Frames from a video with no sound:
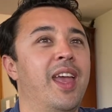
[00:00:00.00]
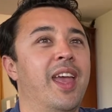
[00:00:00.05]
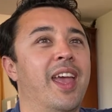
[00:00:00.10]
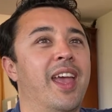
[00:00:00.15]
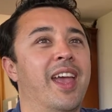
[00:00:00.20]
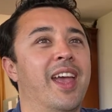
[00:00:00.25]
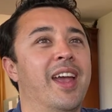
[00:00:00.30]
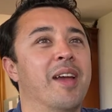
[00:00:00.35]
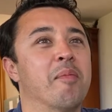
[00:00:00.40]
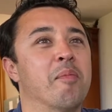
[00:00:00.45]

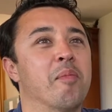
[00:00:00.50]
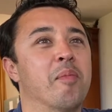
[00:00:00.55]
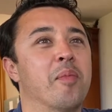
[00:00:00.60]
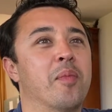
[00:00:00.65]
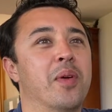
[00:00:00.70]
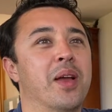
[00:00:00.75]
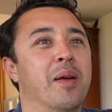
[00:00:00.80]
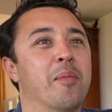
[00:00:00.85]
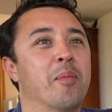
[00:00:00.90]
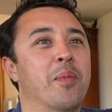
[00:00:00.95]
And
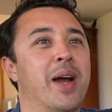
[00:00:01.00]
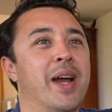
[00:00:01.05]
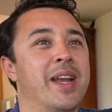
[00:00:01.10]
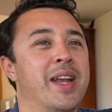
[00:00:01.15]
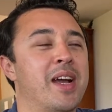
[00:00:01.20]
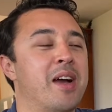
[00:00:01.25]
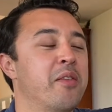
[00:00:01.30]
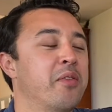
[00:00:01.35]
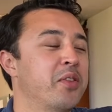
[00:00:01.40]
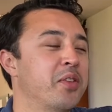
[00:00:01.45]
by
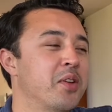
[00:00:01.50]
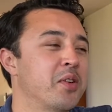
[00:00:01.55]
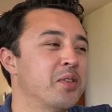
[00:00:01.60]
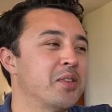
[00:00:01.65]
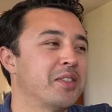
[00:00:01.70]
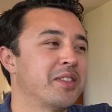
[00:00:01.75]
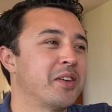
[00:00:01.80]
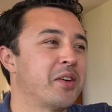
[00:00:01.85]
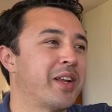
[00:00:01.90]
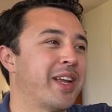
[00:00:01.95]
now, if you
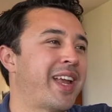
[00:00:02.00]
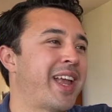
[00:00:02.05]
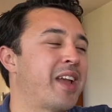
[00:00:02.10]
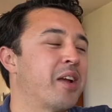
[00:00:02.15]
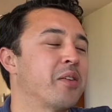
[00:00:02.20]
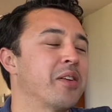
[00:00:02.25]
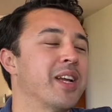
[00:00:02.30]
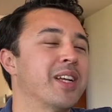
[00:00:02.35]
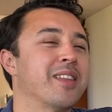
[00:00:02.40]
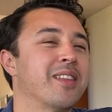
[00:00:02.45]
can
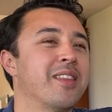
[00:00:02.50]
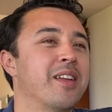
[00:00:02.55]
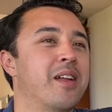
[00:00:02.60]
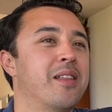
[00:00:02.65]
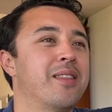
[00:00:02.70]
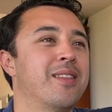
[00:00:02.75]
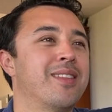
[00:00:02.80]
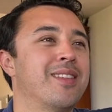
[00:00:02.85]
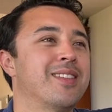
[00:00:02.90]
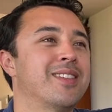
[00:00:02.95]
connect the
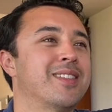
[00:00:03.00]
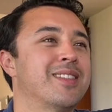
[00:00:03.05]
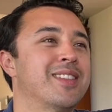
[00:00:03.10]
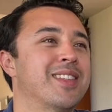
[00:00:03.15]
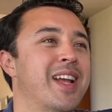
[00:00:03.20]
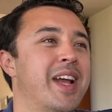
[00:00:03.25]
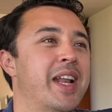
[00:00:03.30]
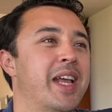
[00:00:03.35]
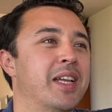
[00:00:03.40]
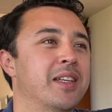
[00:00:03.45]
dots,
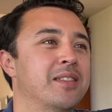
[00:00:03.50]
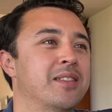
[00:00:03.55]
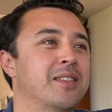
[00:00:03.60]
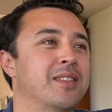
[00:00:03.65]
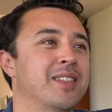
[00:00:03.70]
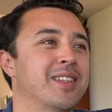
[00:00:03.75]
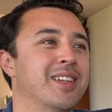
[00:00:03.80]
that is